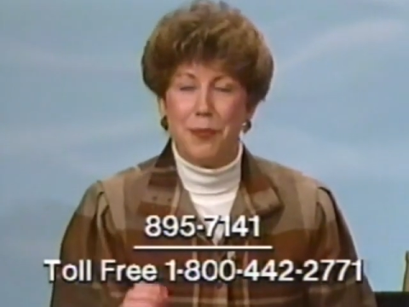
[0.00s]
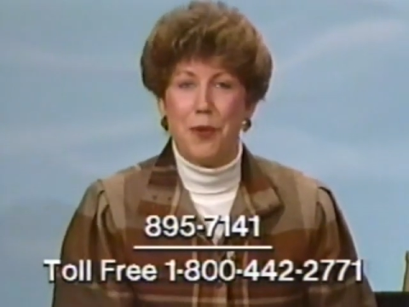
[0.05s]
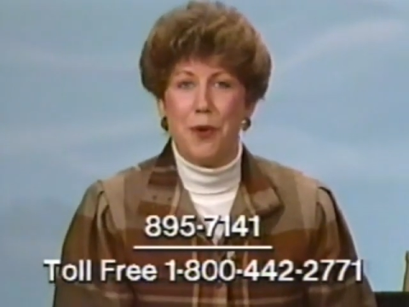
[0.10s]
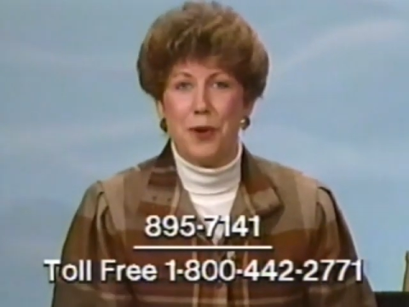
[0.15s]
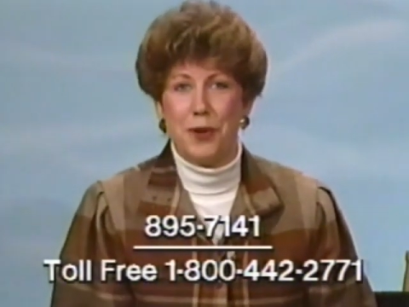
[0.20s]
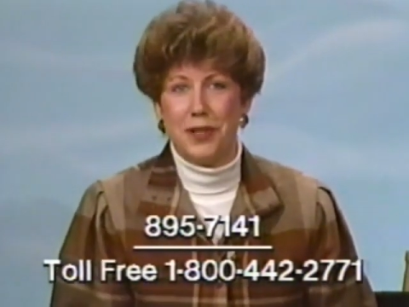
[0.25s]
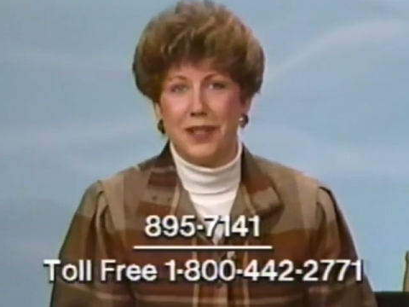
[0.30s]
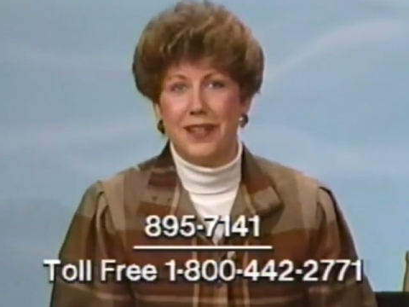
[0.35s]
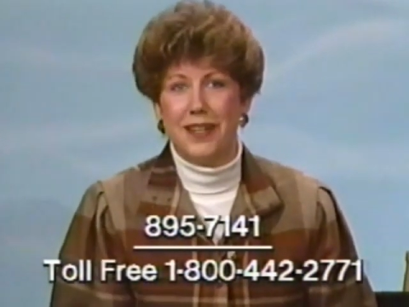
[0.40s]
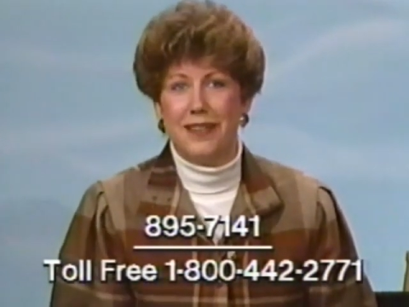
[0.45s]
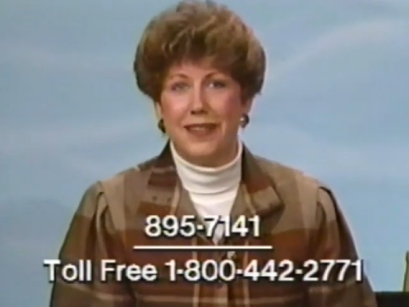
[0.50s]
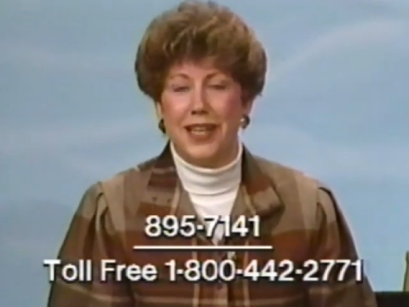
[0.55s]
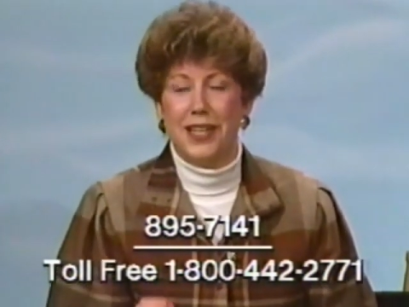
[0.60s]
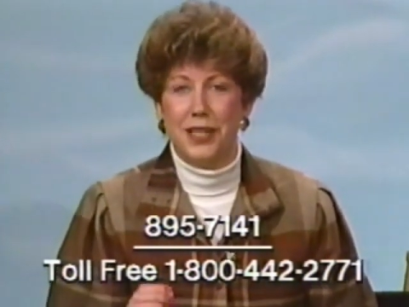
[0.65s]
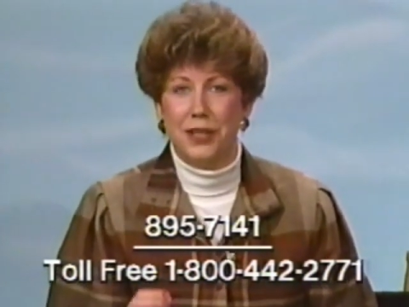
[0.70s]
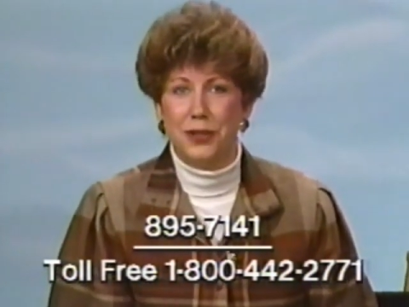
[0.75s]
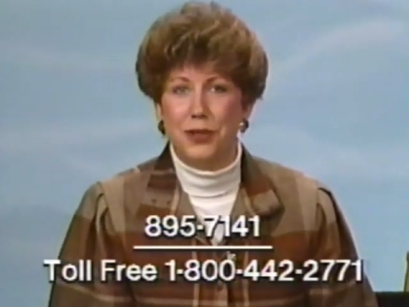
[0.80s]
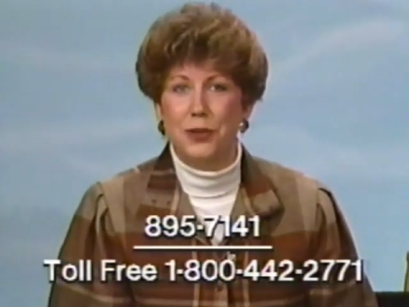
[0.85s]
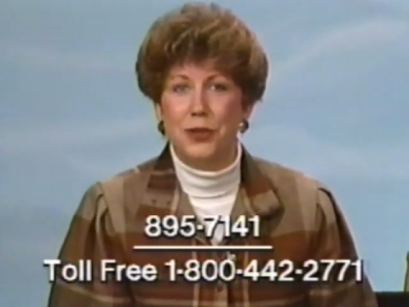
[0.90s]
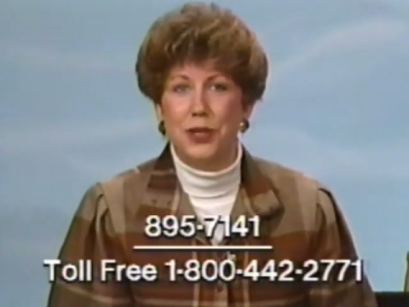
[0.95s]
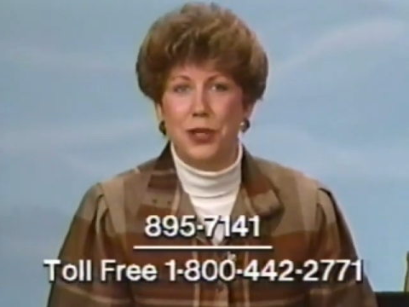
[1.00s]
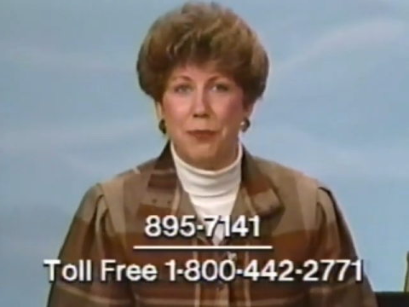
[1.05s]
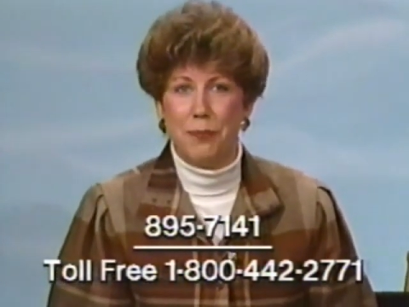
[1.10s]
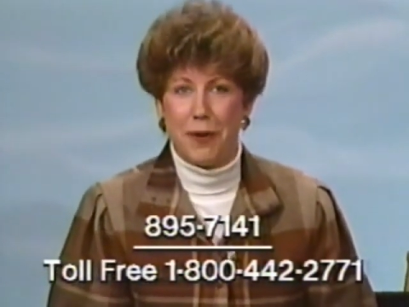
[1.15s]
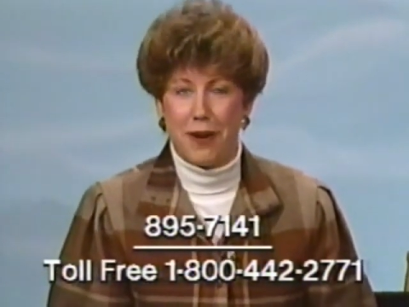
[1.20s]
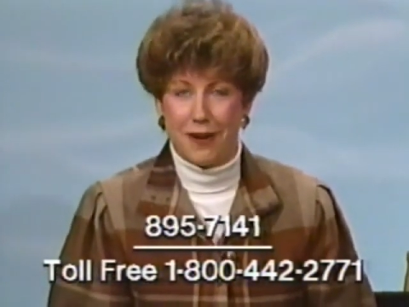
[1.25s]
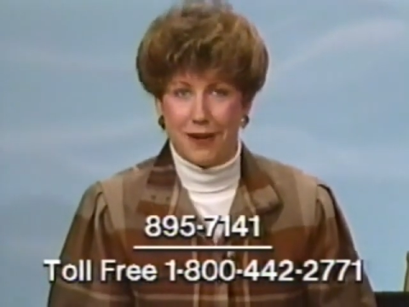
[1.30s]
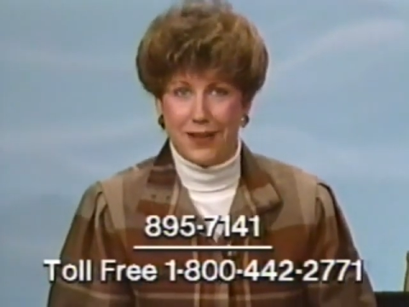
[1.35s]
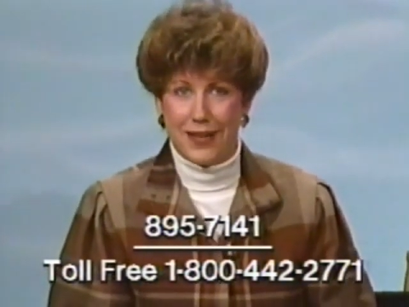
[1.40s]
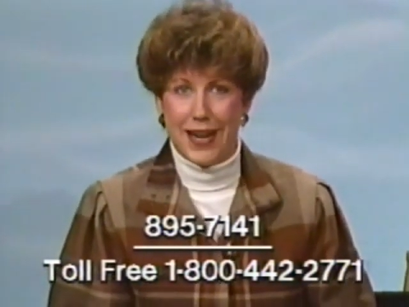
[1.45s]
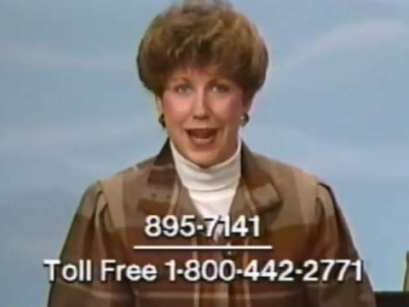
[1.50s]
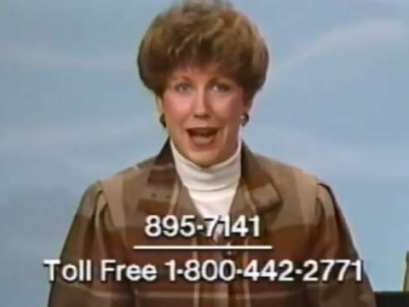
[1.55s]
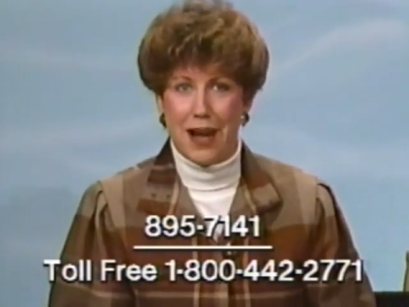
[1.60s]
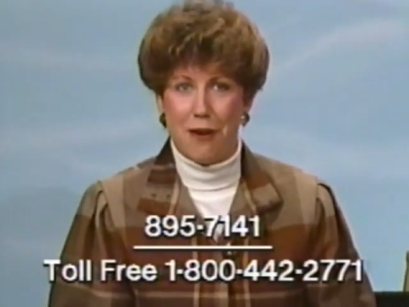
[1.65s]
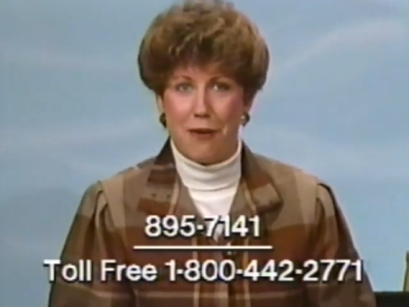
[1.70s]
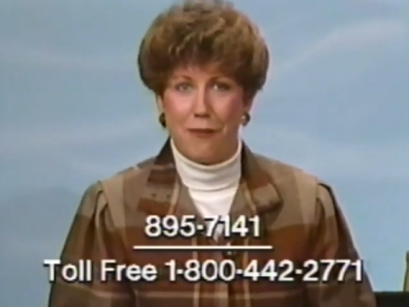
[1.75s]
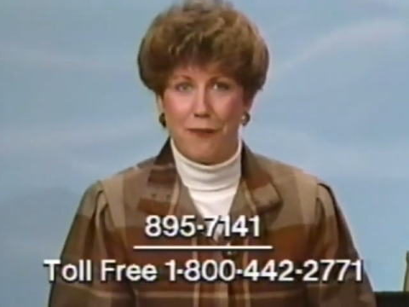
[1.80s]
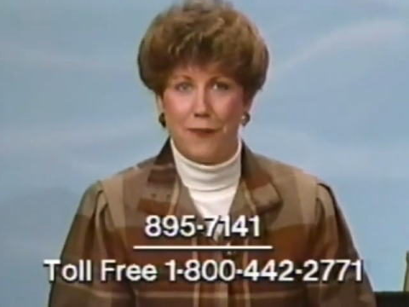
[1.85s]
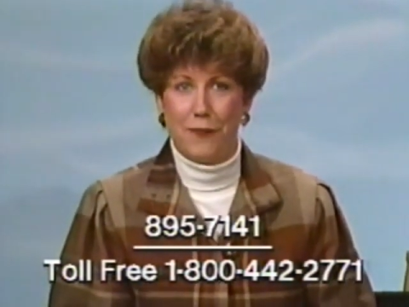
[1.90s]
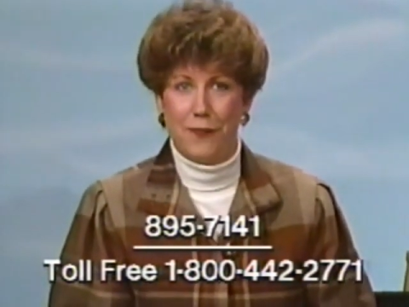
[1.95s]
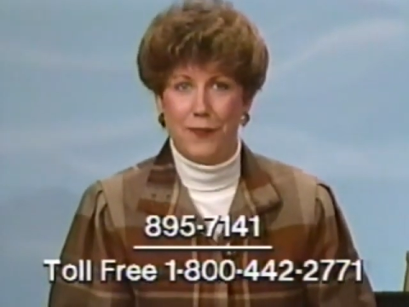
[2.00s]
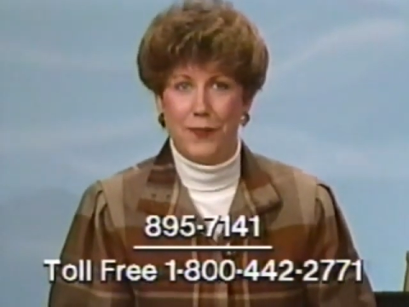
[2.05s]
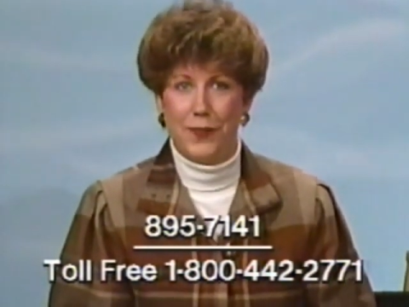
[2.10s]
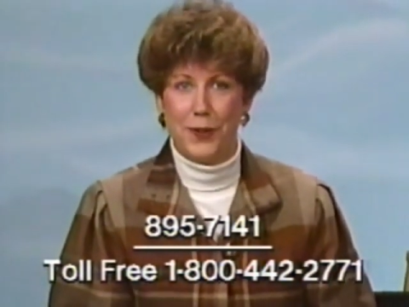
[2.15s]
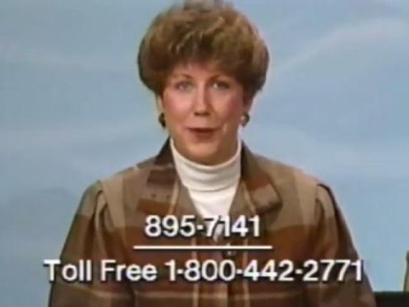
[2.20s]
important that you do your part now.